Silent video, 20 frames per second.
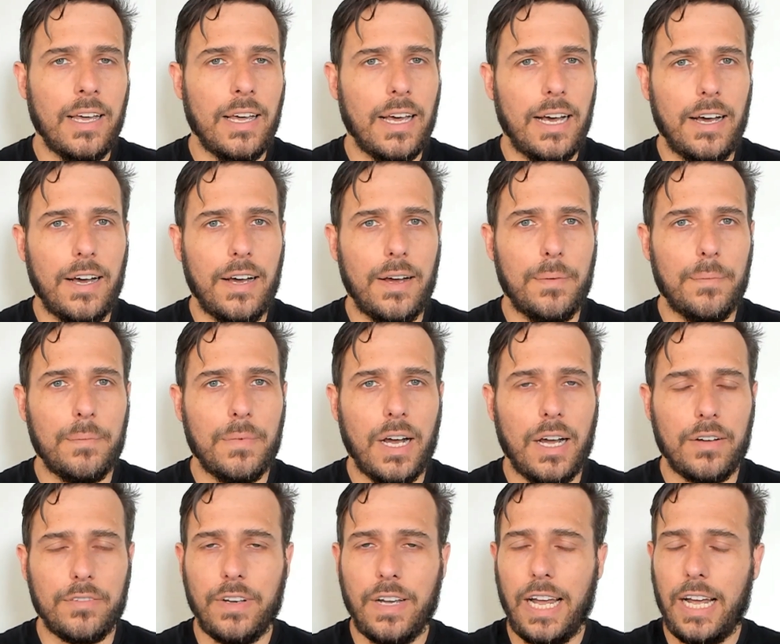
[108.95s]

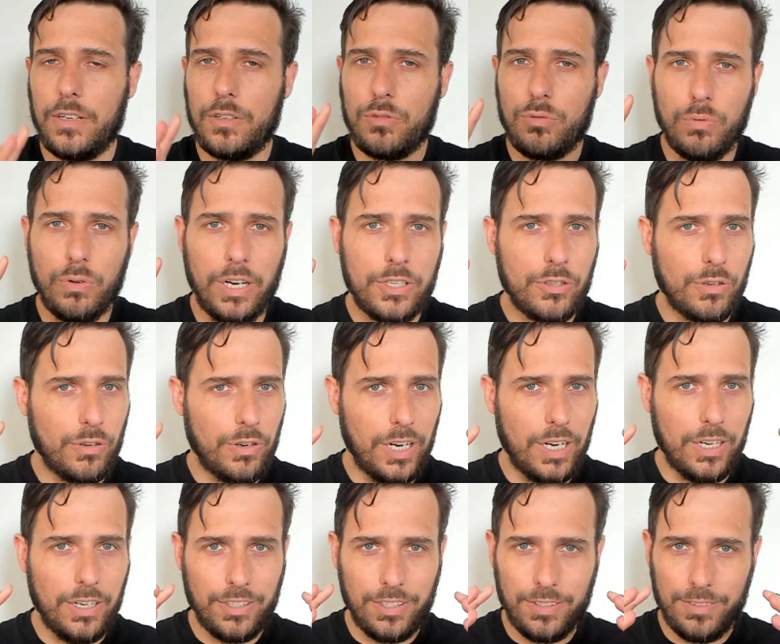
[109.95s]
I've had
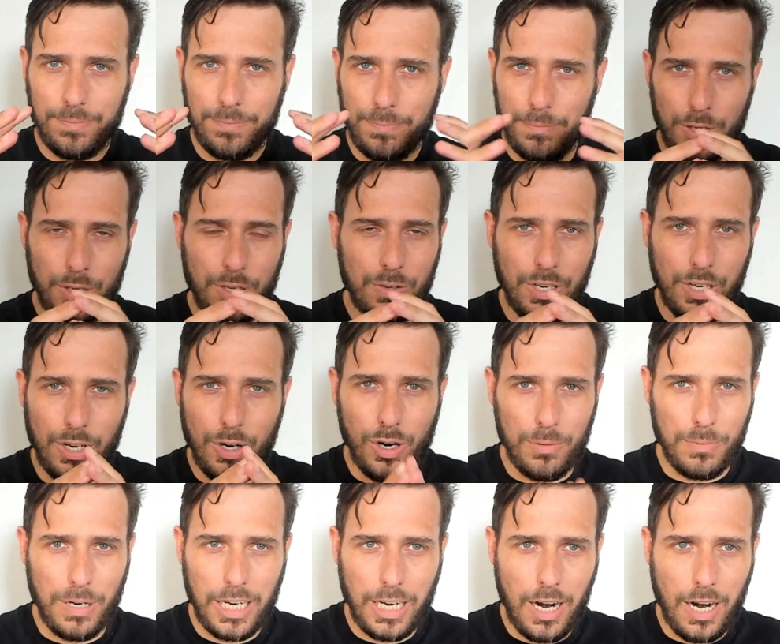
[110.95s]
retrograde Mercury on
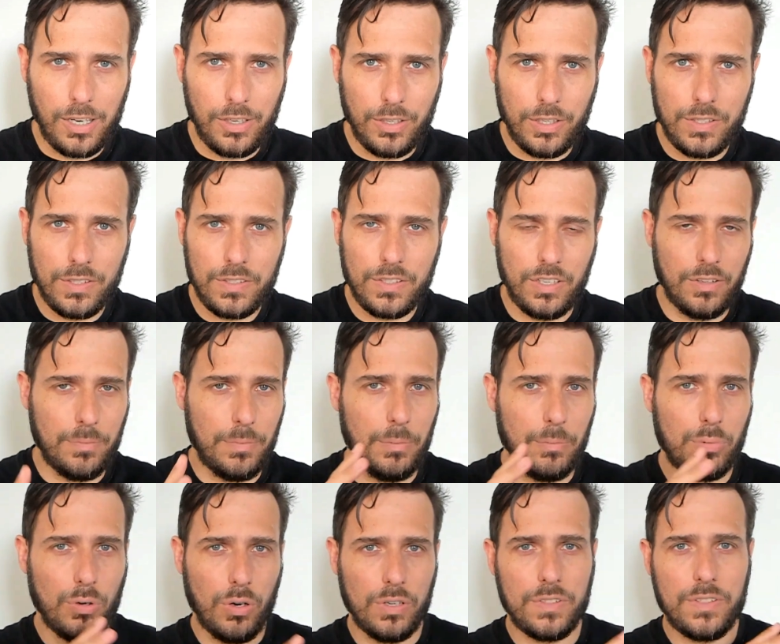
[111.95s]
my Chiron, so I've been
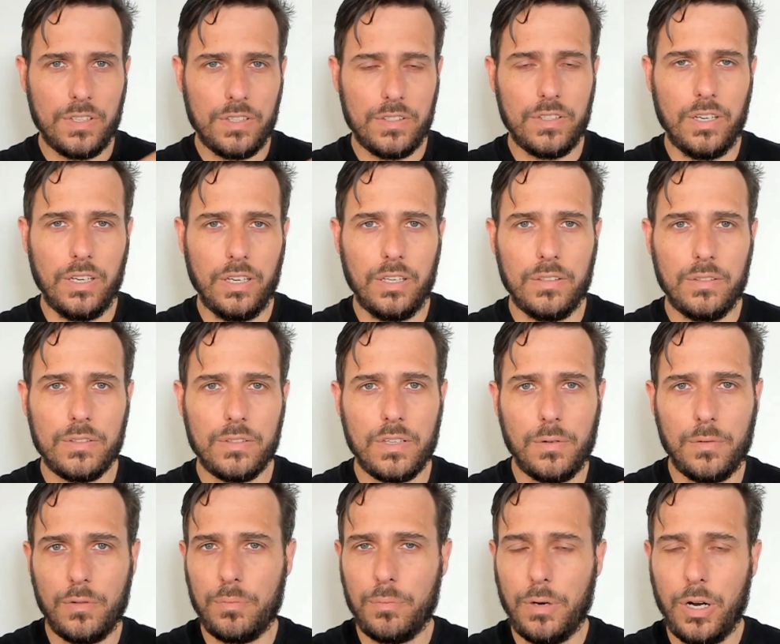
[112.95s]
processing
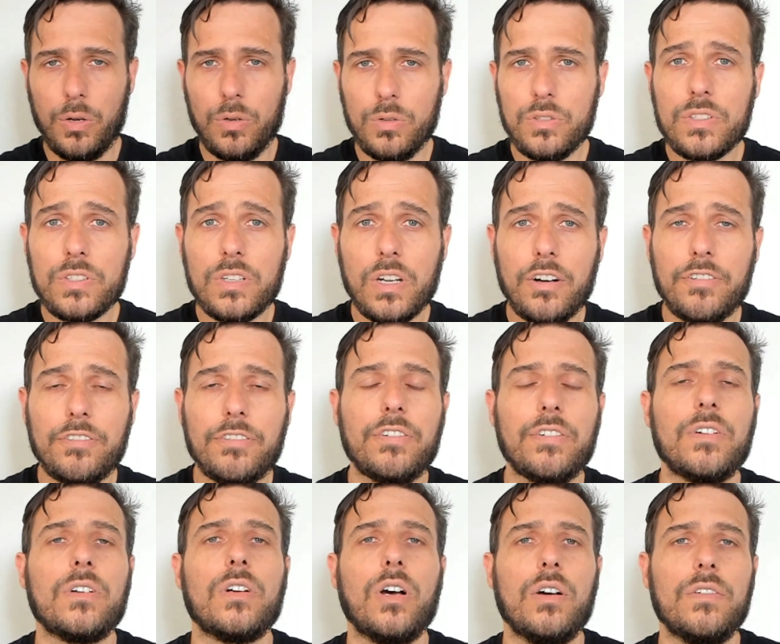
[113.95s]
some of my own stuff
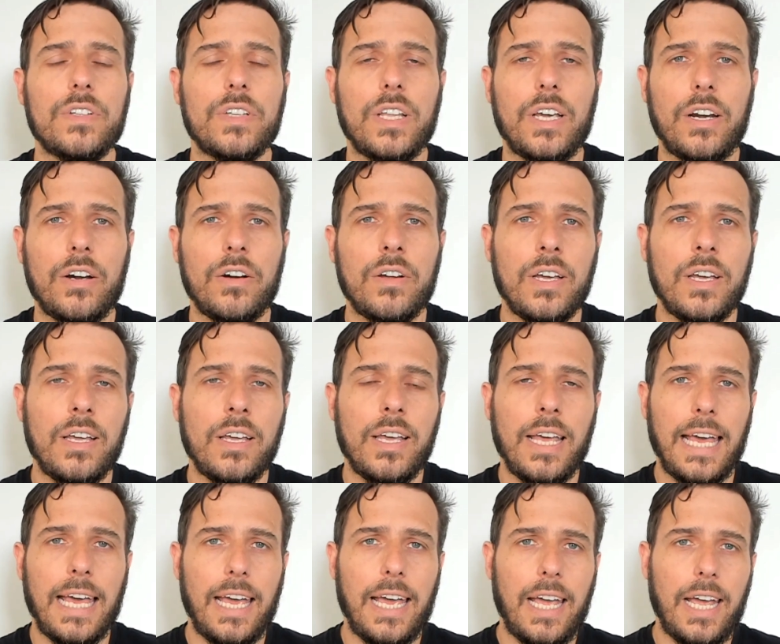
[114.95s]
over there,
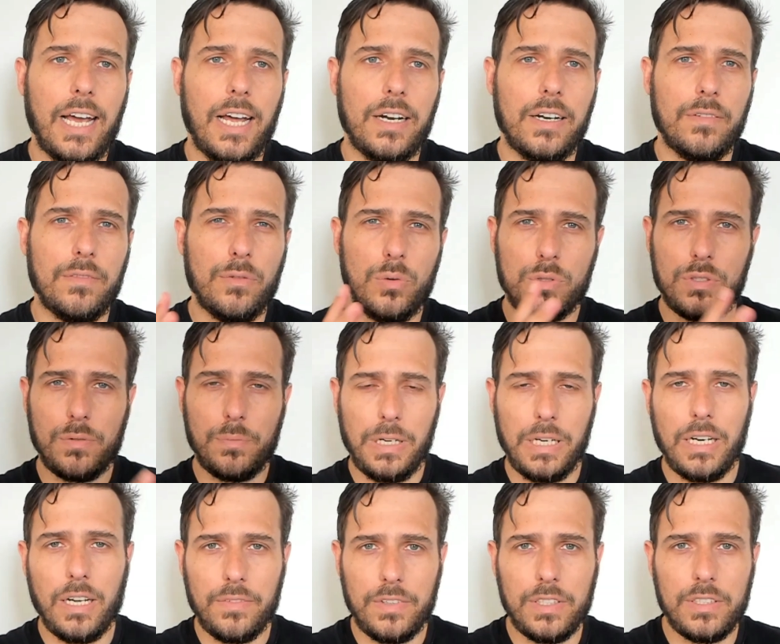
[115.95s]
and I've also been
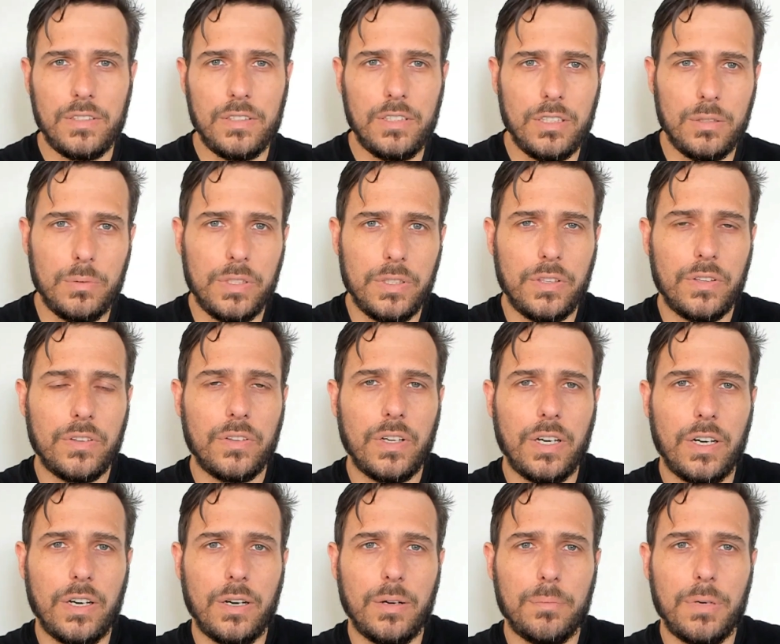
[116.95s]
having to deal with
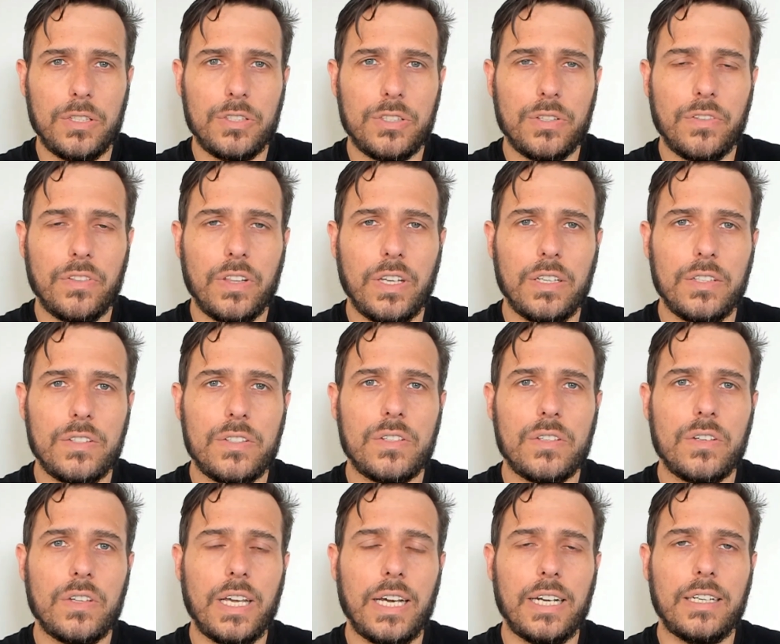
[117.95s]
a bunch of things
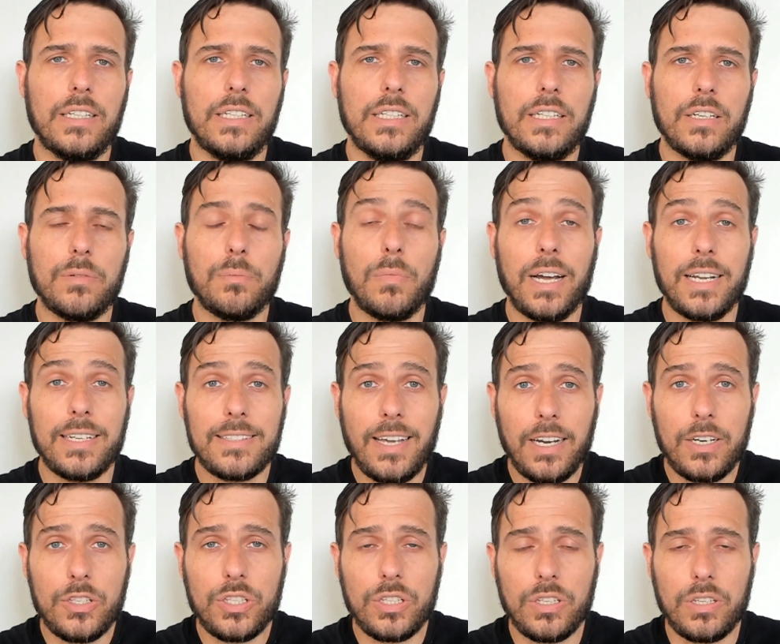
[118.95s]
that needed my
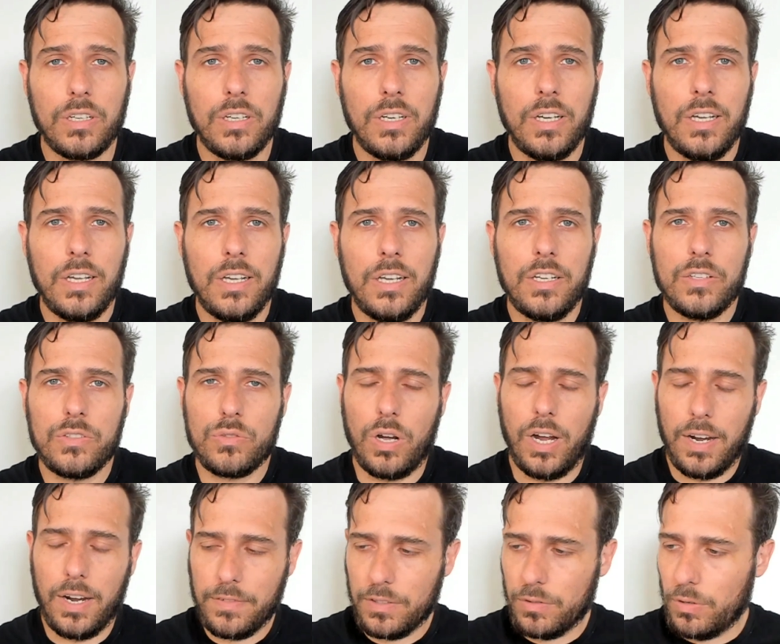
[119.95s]
attention. So I
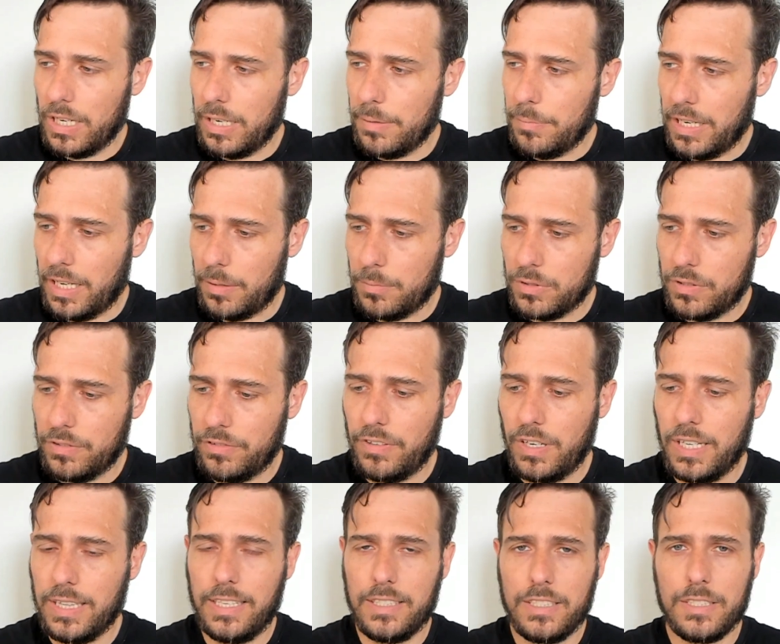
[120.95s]
haven't really been able to
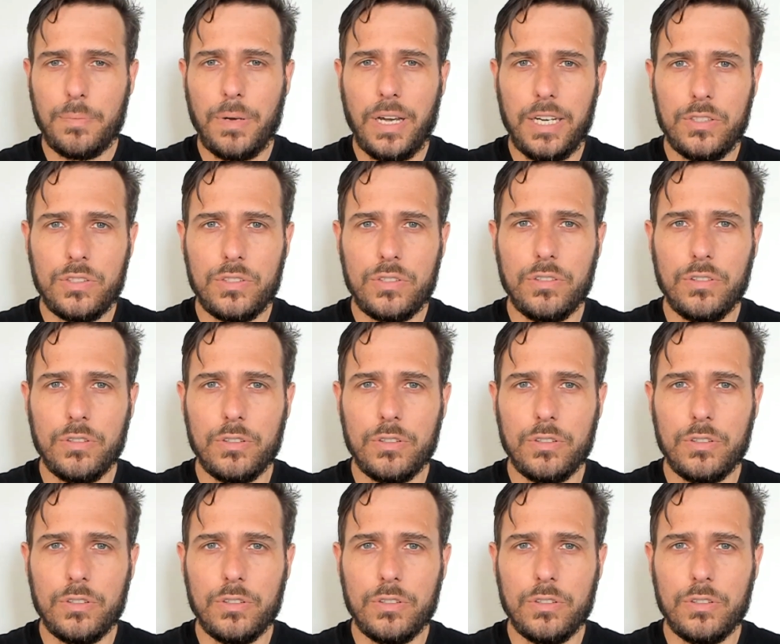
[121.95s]
find that space to